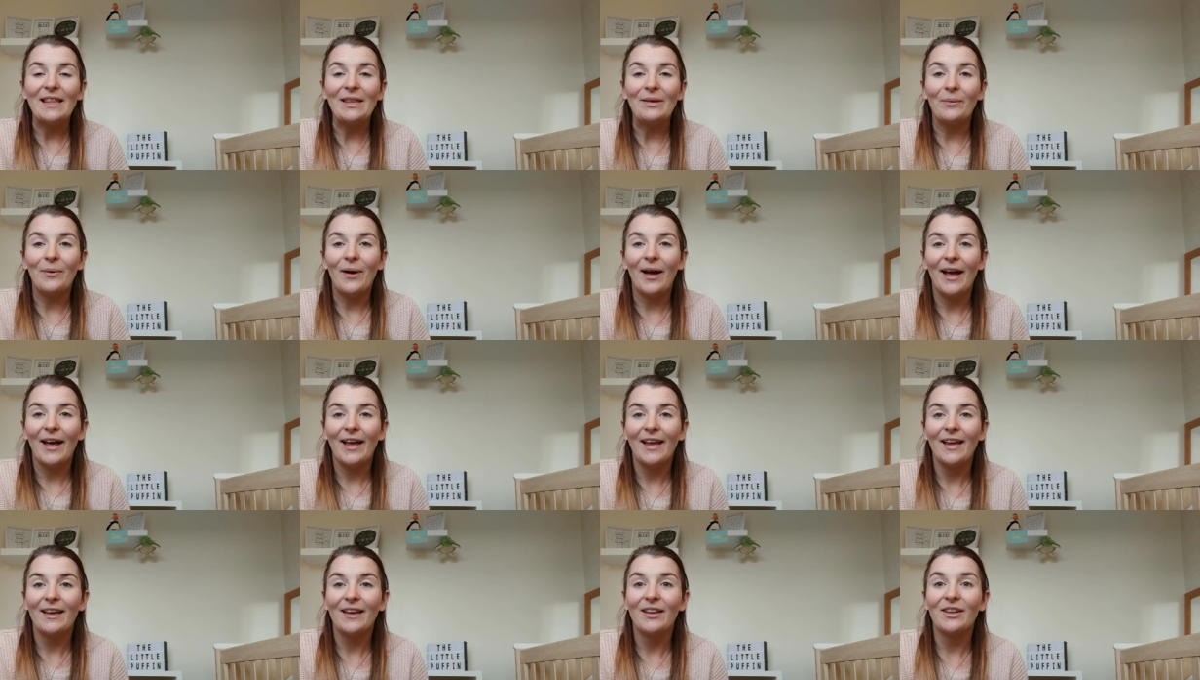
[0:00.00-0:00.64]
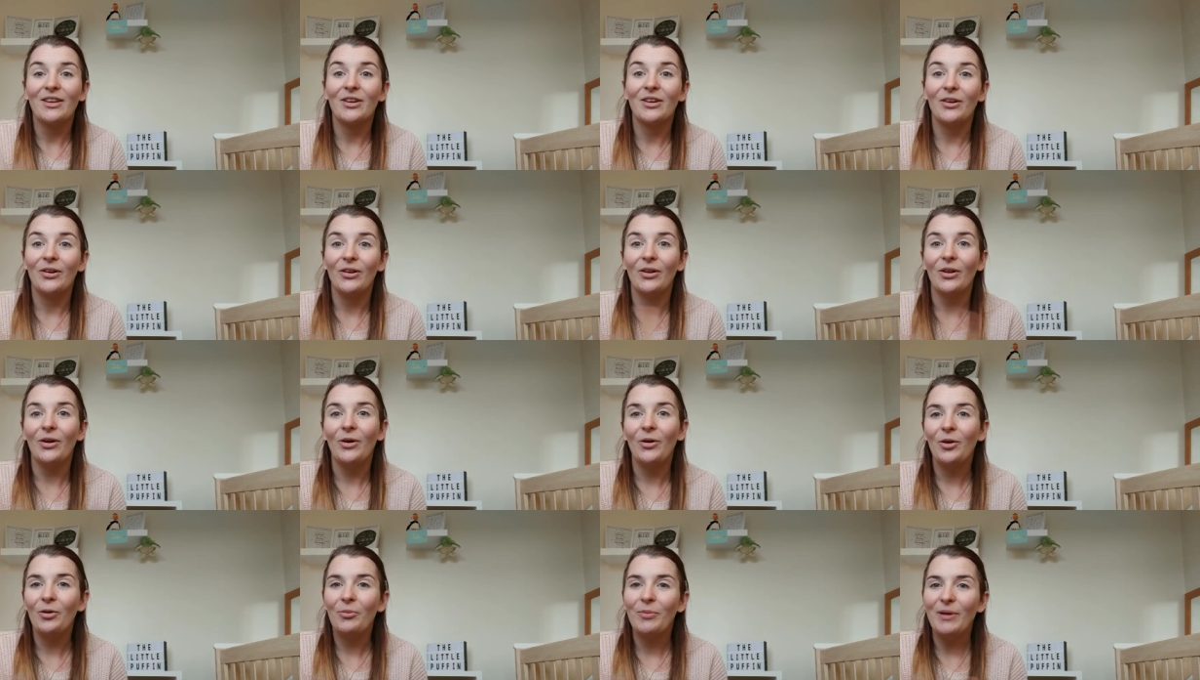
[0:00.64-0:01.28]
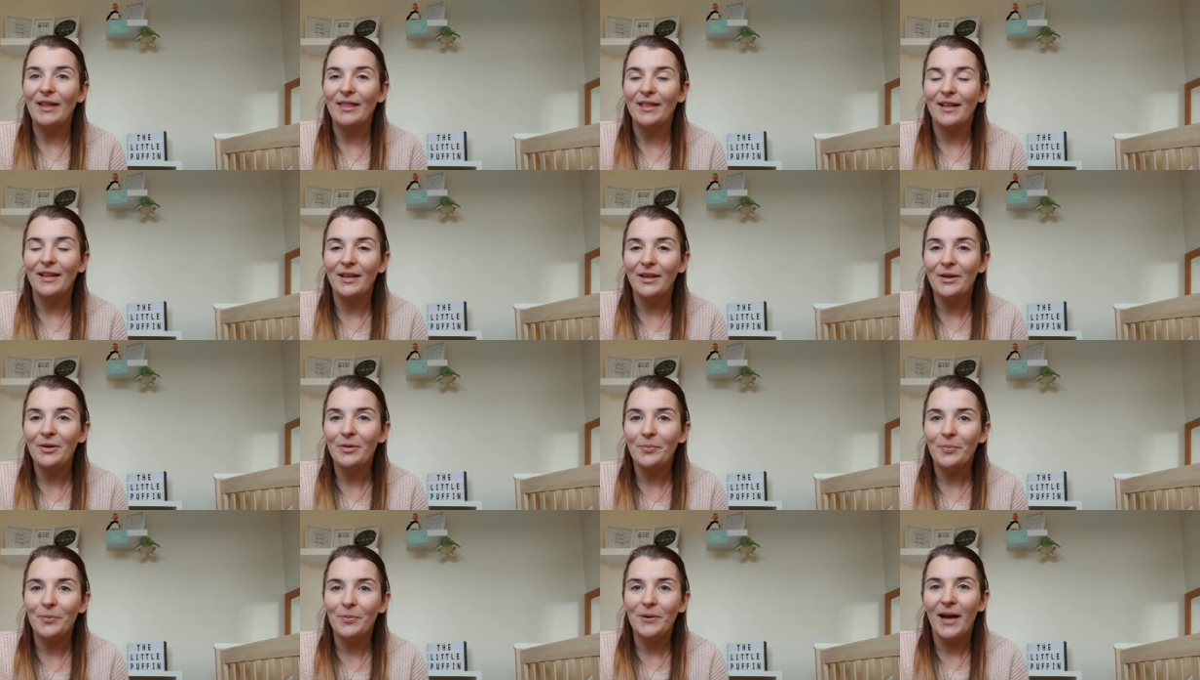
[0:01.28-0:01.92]
Either way you'll all be in the
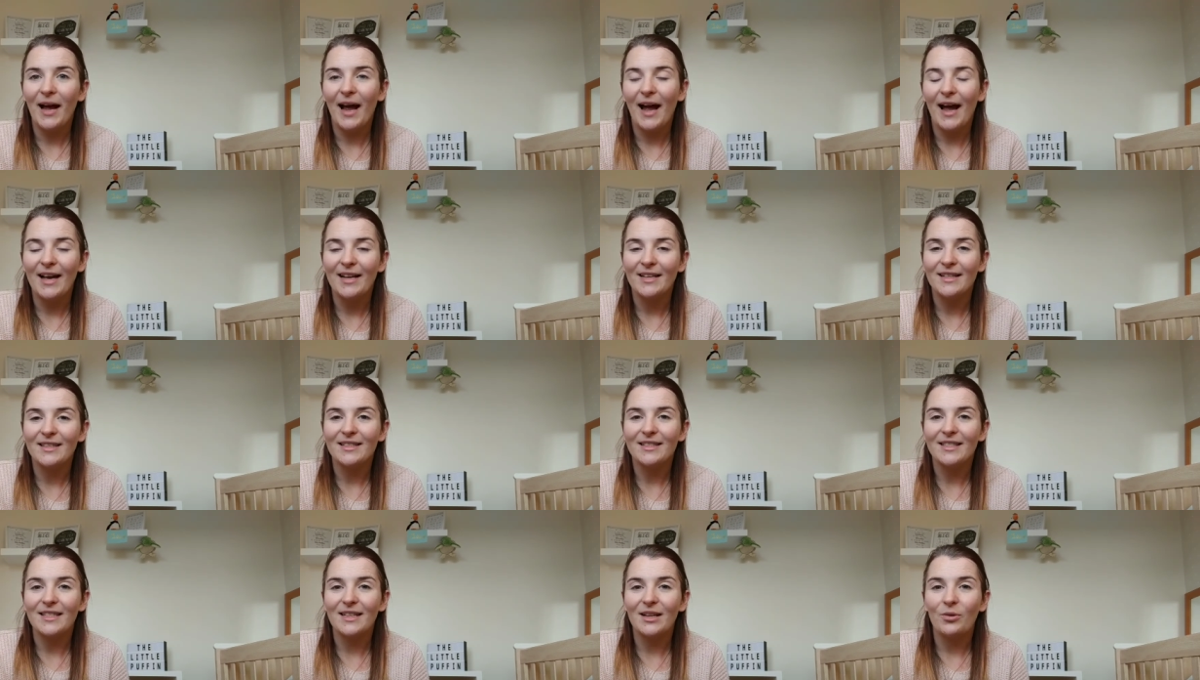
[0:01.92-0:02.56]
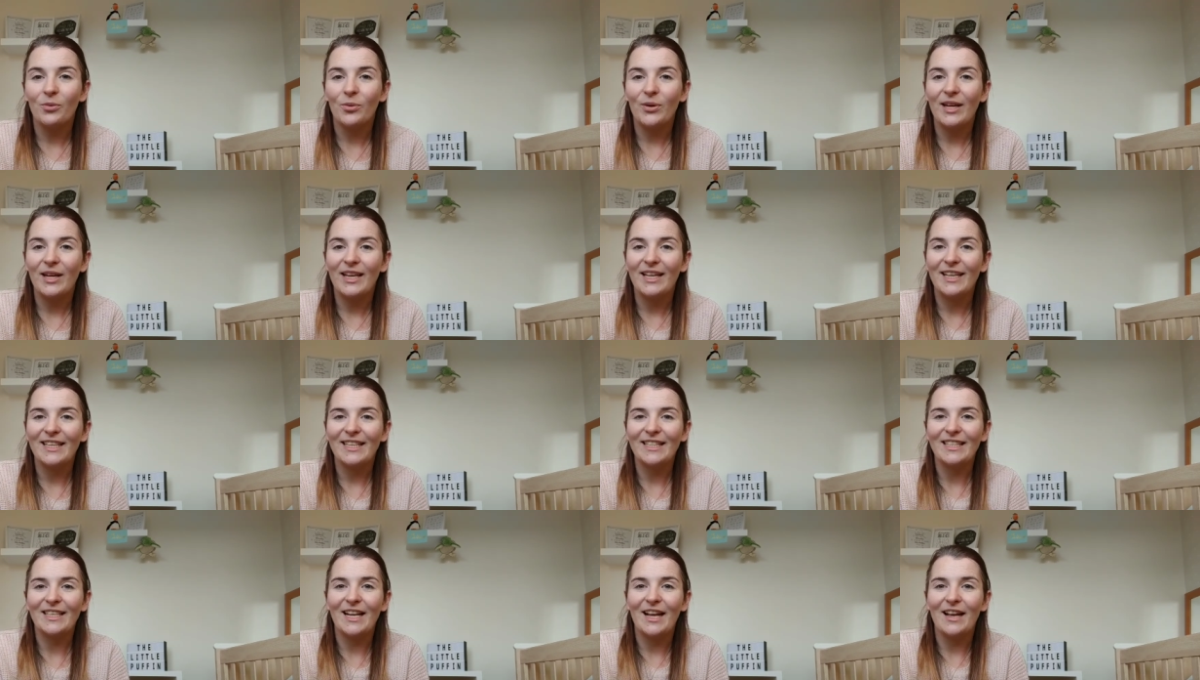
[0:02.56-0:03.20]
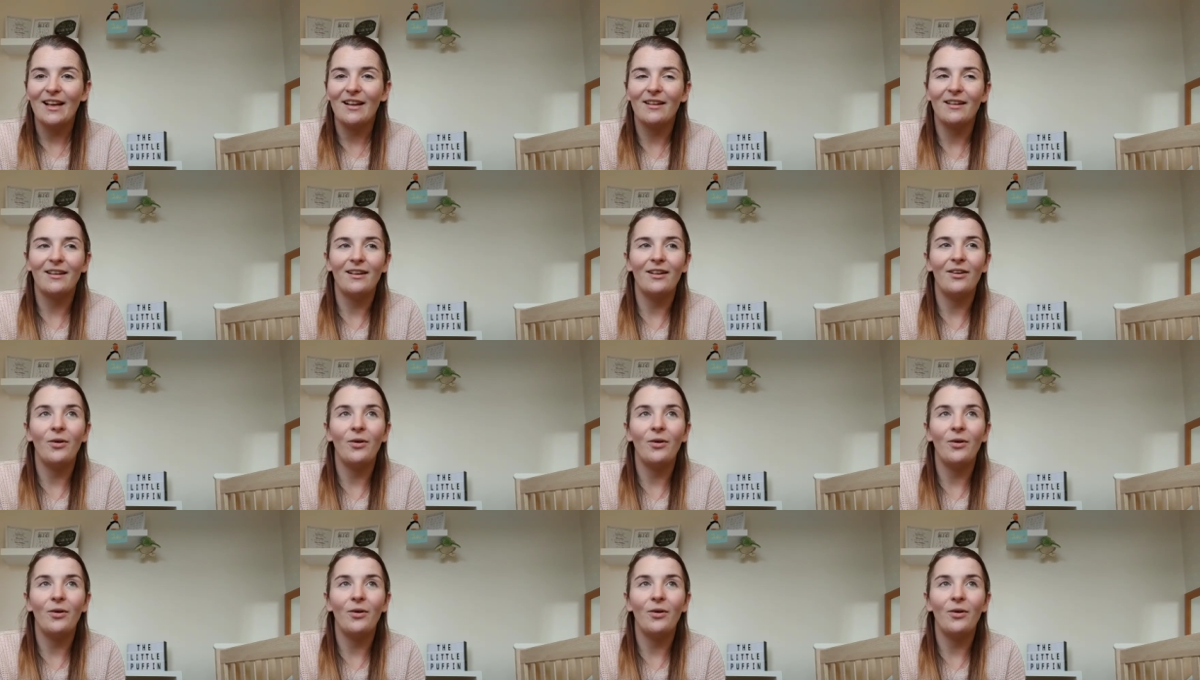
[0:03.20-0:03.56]
loop and we can